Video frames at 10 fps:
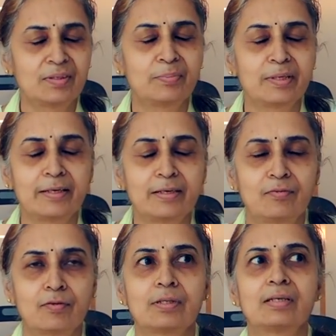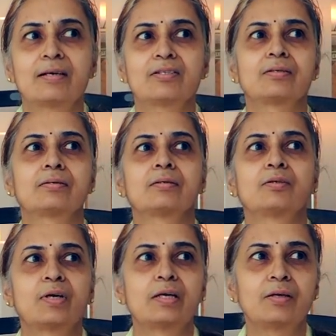with Brigade for the last
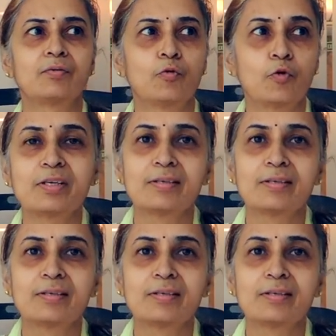24